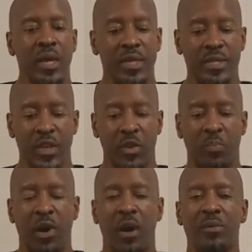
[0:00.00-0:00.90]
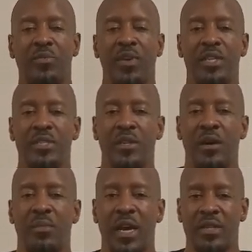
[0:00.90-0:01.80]
until your palm is facing
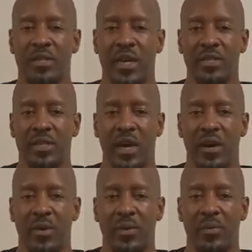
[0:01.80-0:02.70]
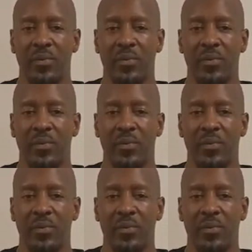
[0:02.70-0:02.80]
up like a tom tom.